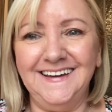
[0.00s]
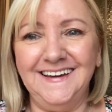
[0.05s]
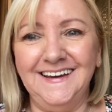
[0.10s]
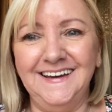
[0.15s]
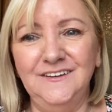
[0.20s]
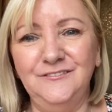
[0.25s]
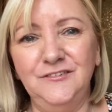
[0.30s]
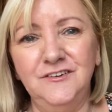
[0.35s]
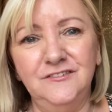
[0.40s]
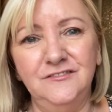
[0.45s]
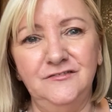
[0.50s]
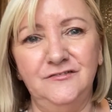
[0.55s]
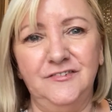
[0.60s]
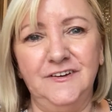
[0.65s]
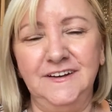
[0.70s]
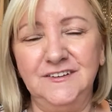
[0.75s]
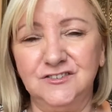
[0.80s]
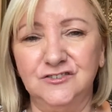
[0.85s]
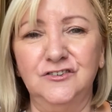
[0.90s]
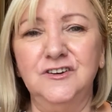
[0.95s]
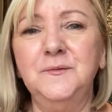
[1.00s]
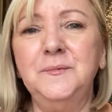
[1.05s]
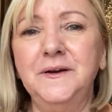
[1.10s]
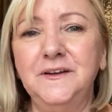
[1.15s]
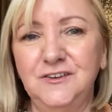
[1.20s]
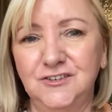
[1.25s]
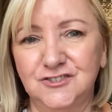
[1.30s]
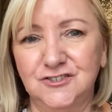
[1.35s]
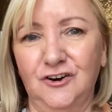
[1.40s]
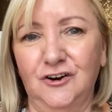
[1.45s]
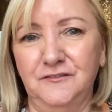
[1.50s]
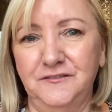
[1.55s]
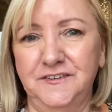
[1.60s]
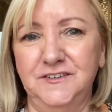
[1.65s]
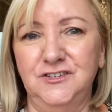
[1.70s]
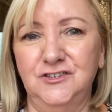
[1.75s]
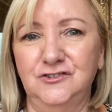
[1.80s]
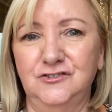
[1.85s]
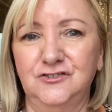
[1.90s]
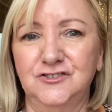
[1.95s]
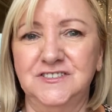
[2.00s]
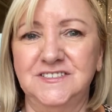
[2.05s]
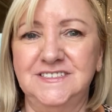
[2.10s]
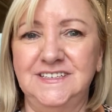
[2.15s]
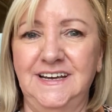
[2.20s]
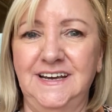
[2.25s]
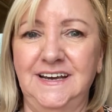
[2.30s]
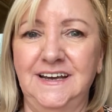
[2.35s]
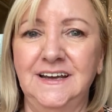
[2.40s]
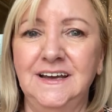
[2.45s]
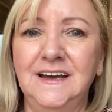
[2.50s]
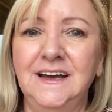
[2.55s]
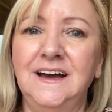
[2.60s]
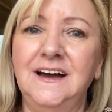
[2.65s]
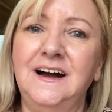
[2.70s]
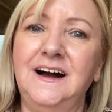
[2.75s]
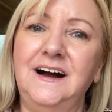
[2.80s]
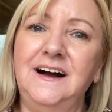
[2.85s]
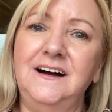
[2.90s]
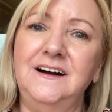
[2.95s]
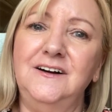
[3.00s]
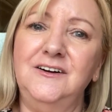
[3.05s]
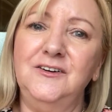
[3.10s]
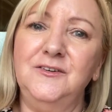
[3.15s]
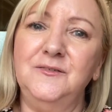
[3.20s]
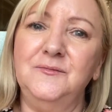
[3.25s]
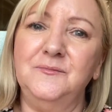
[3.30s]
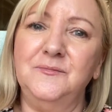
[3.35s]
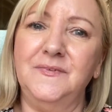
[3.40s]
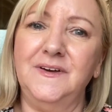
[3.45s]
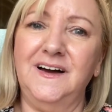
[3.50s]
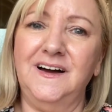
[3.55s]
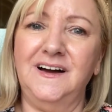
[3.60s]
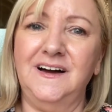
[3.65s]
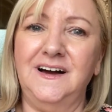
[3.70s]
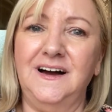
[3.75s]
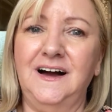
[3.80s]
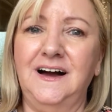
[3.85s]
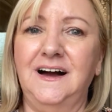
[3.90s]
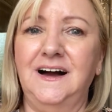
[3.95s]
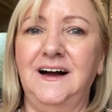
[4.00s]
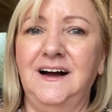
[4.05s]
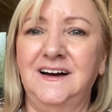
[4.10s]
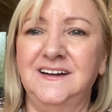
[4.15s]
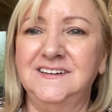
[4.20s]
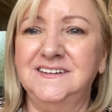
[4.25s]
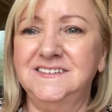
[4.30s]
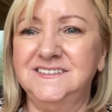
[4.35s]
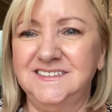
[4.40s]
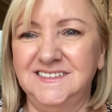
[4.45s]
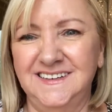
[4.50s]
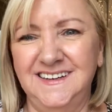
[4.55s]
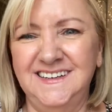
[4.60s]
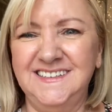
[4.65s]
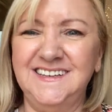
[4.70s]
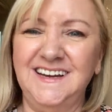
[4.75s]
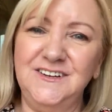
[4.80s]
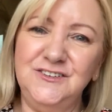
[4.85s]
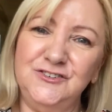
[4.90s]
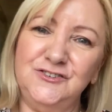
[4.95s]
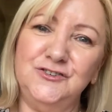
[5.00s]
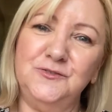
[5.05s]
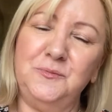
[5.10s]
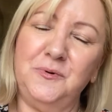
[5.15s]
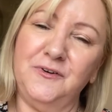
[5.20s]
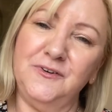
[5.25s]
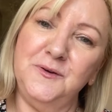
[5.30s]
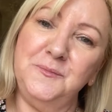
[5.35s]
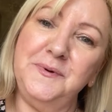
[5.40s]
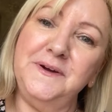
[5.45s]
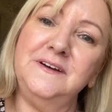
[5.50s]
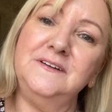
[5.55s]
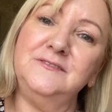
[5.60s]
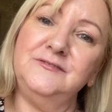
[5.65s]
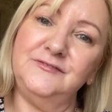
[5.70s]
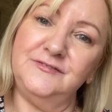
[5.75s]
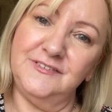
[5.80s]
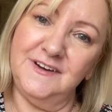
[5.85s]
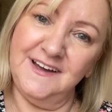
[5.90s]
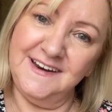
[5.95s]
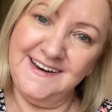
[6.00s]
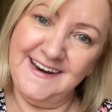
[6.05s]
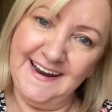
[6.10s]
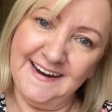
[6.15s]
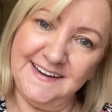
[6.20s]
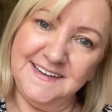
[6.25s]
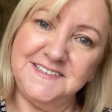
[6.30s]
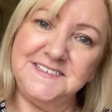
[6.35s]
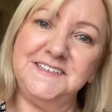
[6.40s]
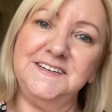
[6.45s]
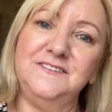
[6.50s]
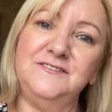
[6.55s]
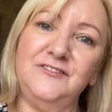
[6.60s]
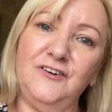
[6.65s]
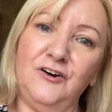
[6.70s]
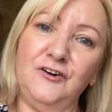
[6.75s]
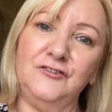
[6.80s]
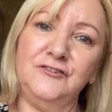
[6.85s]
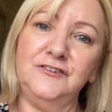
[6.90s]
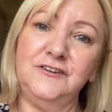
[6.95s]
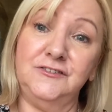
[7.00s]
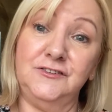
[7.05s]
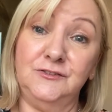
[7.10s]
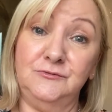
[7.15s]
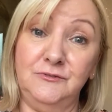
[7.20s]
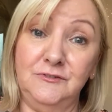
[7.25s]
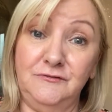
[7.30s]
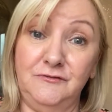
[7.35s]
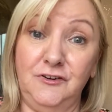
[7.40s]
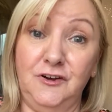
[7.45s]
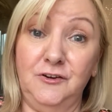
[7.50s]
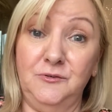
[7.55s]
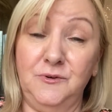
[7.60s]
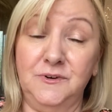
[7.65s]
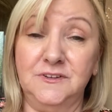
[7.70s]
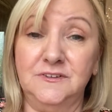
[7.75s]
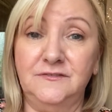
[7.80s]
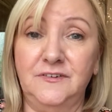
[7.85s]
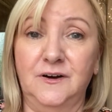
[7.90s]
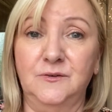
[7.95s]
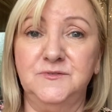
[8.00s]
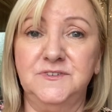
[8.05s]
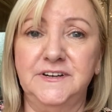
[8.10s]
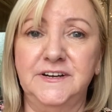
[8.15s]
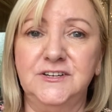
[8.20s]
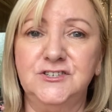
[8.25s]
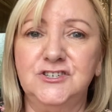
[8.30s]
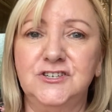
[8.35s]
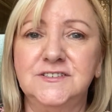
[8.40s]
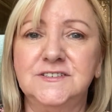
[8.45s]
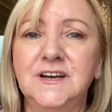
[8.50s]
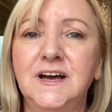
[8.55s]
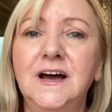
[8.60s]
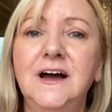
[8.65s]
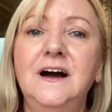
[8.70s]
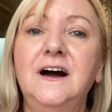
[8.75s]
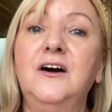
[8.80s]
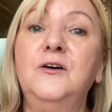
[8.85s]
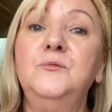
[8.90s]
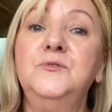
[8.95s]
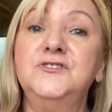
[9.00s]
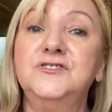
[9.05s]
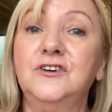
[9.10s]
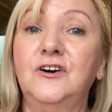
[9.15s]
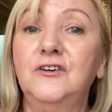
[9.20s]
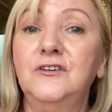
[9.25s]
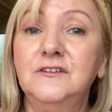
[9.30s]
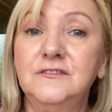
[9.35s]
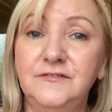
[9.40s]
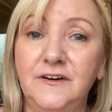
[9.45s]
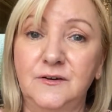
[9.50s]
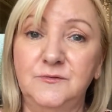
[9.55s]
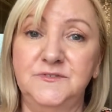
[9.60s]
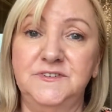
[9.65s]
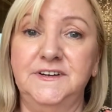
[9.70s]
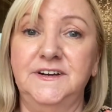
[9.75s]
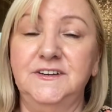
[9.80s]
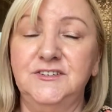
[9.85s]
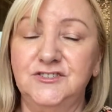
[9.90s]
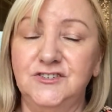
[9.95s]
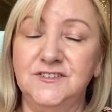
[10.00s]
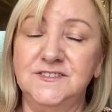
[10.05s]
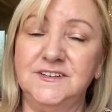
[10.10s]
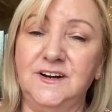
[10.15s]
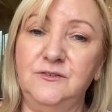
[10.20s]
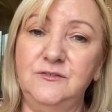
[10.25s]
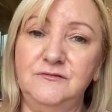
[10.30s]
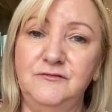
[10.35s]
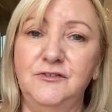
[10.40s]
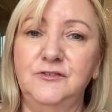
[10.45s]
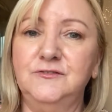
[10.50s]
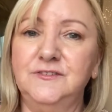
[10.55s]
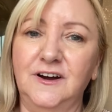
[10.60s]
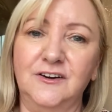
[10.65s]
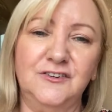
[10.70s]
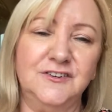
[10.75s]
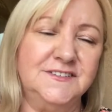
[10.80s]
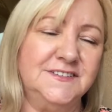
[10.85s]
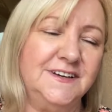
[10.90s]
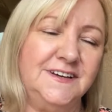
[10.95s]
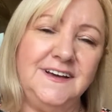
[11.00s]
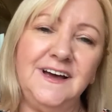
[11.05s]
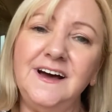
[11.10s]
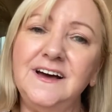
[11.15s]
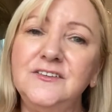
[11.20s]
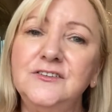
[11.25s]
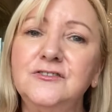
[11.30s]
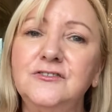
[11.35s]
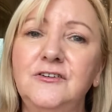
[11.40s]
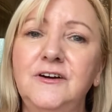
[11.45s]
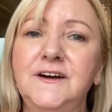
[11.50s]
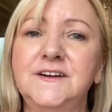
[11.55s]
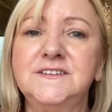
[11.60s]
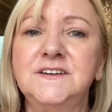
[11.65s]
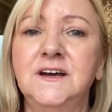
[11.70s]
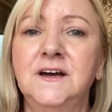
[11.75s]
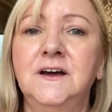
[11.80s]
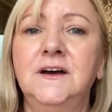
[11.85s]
it's only been a short video today, and it's ended up on a bit of a negative on the review of the foundations. I wish all the foundations I reviewed I could say, yeah, they're great.